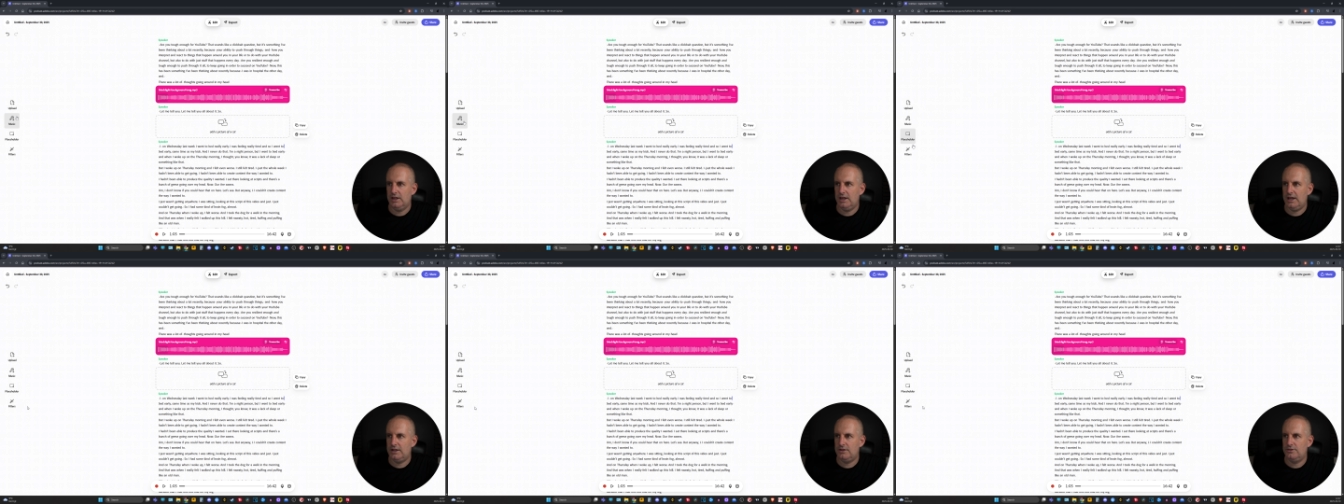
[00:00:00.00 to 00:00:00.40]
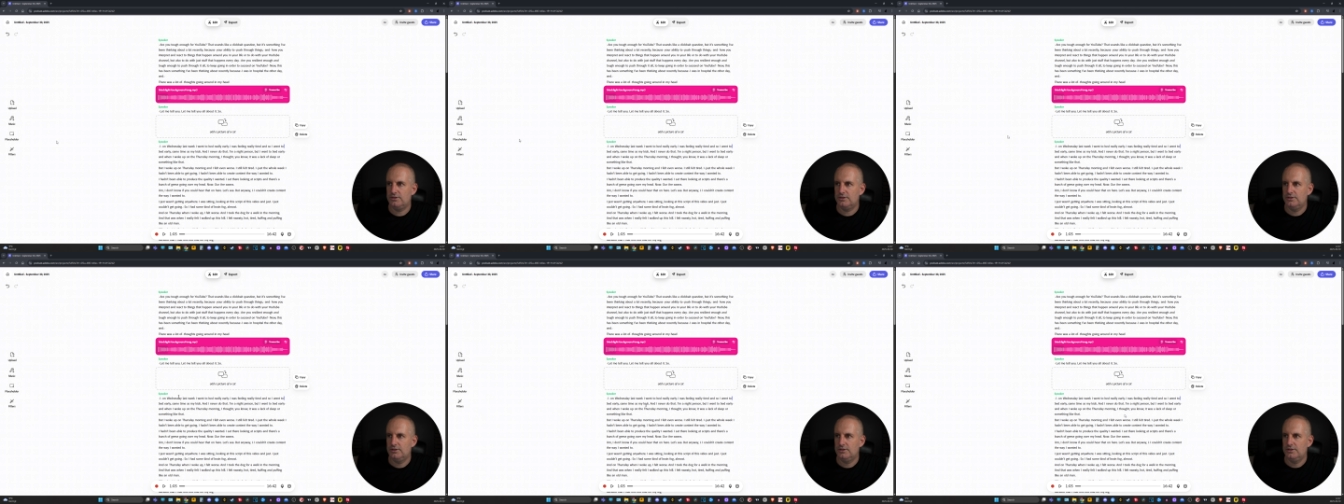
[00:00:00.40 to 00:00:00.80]

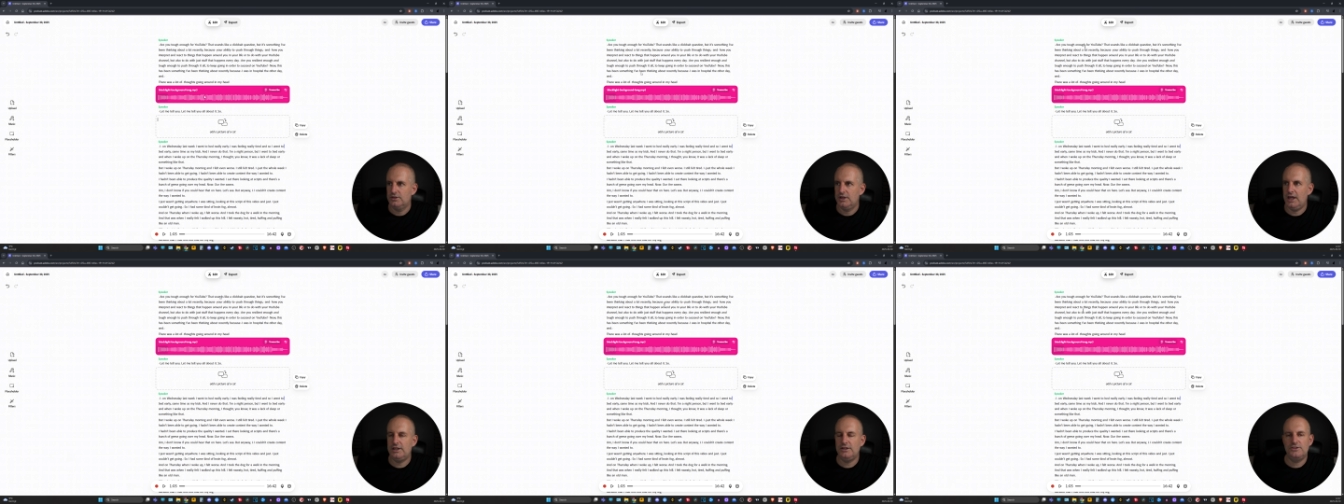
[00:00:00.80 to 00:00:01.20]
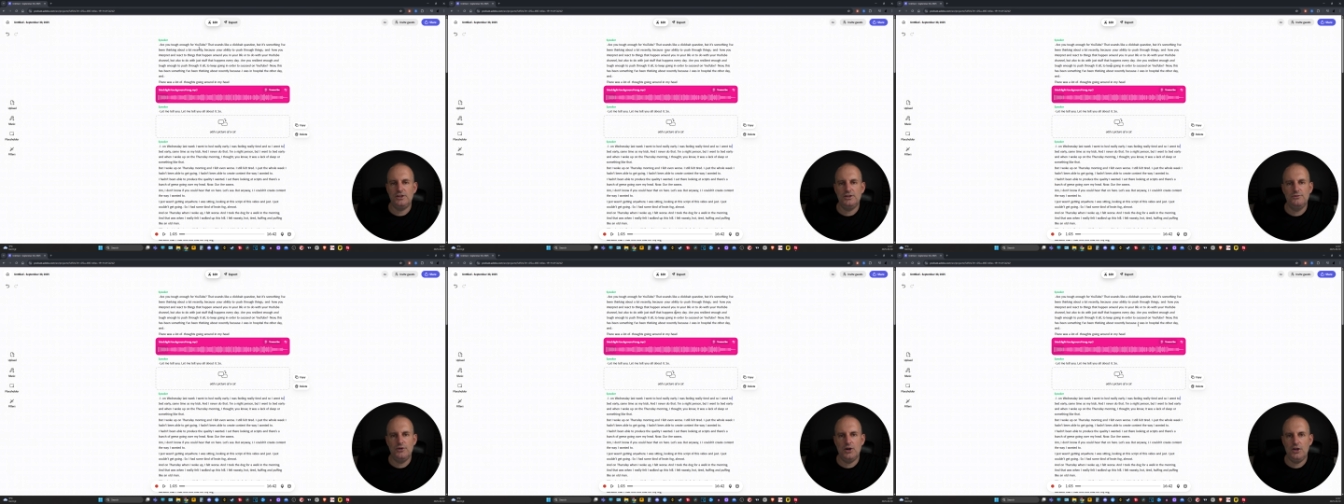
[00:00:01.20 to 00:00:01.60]
and
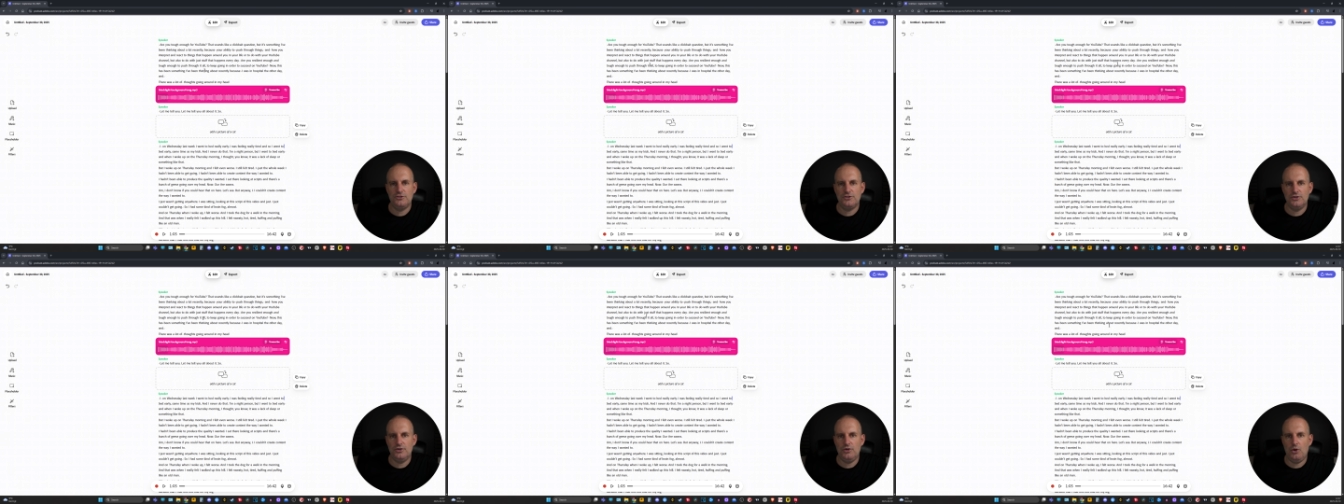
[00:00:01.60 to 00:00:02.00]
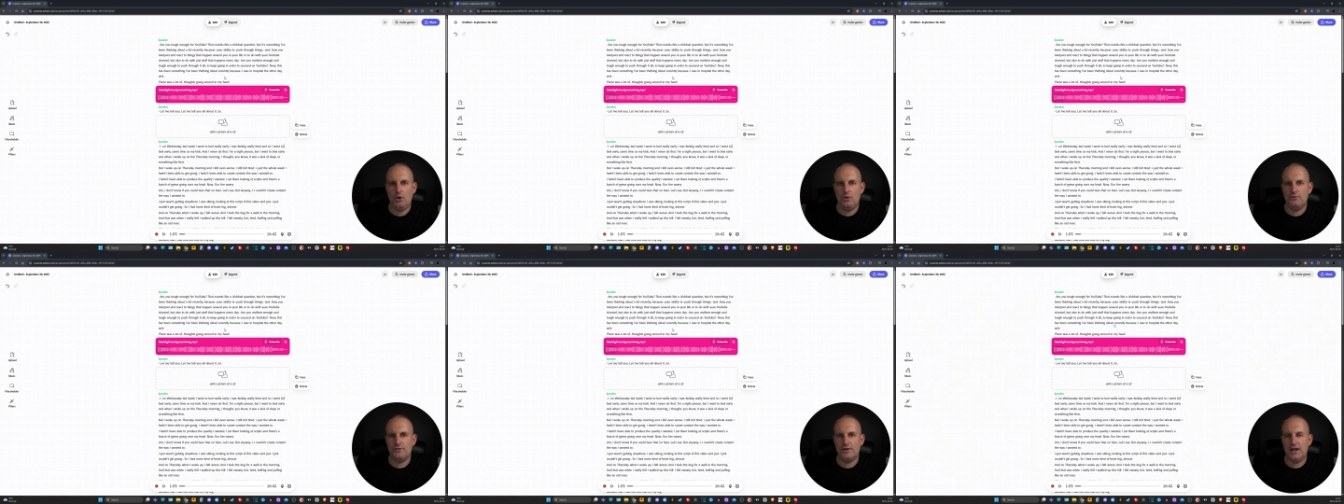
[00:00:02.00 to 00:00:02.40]
edited version
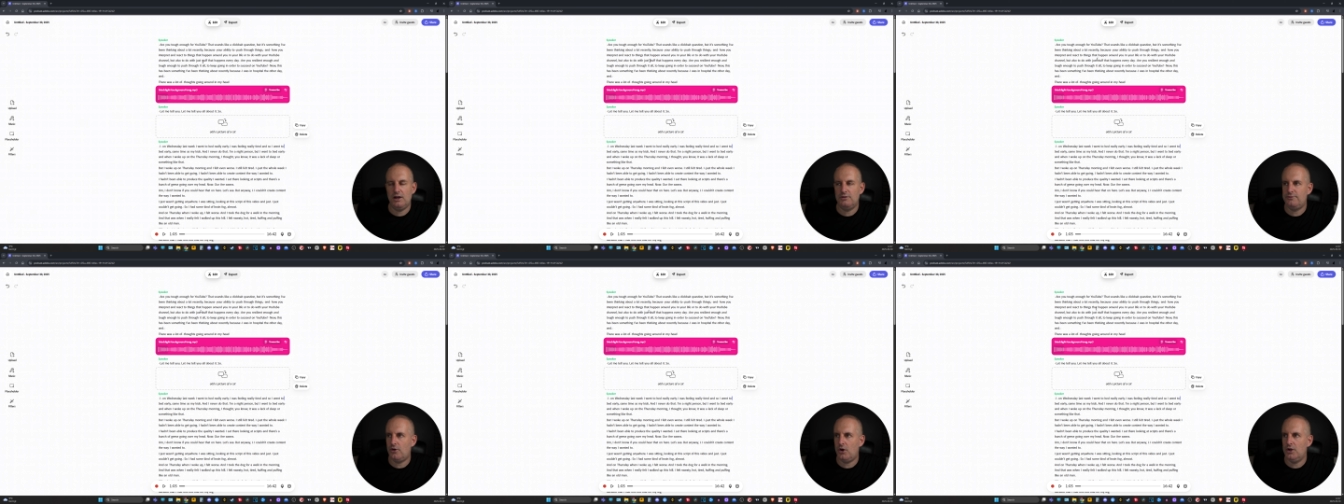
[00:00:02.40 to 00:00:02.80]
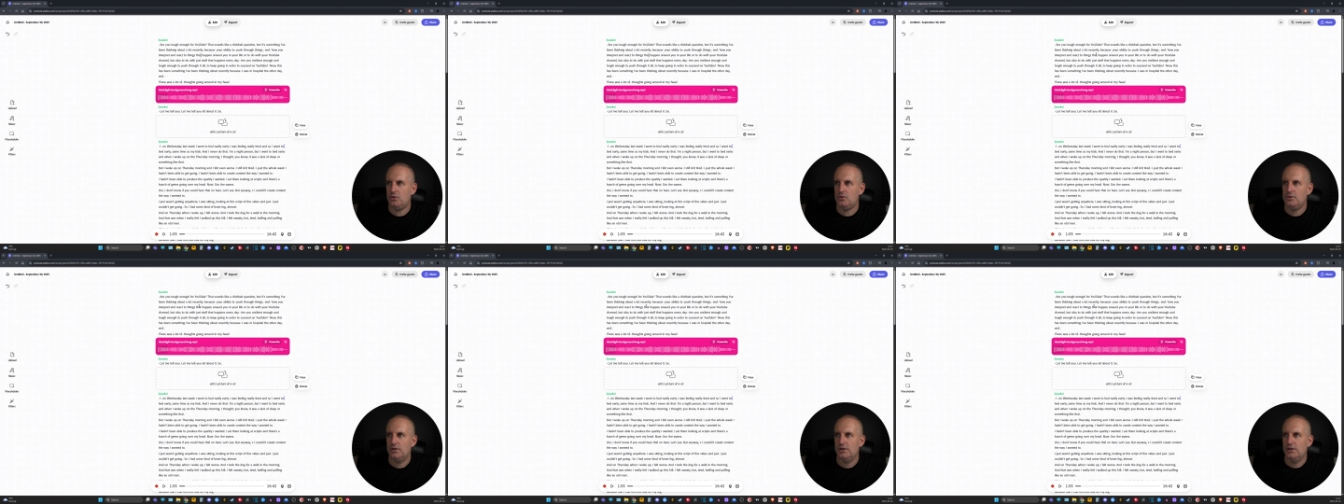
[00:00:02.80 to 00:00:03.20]
of our
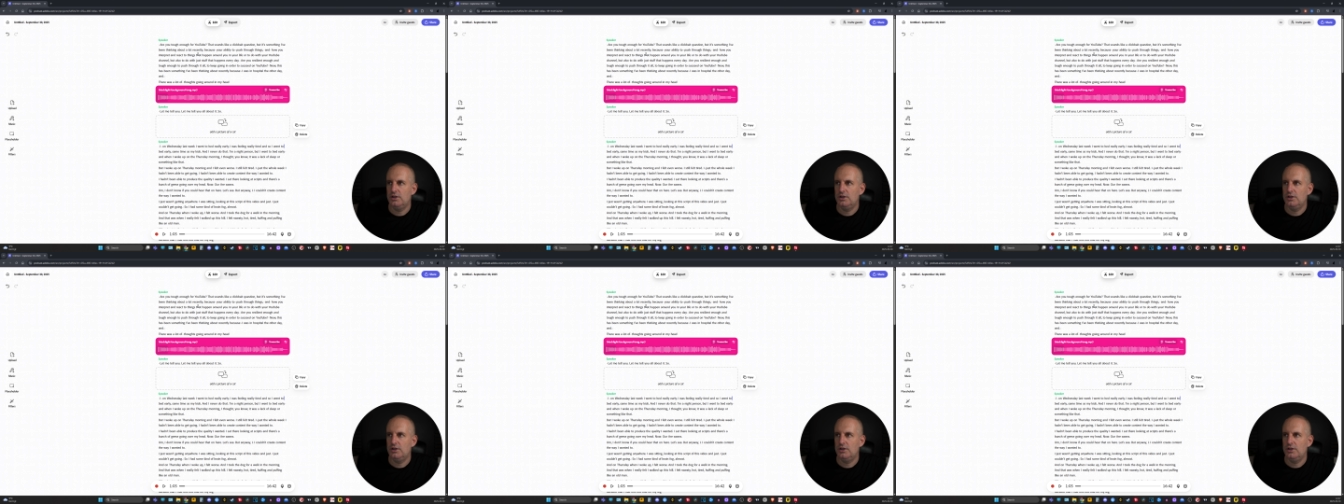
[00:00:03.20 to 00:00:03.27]
file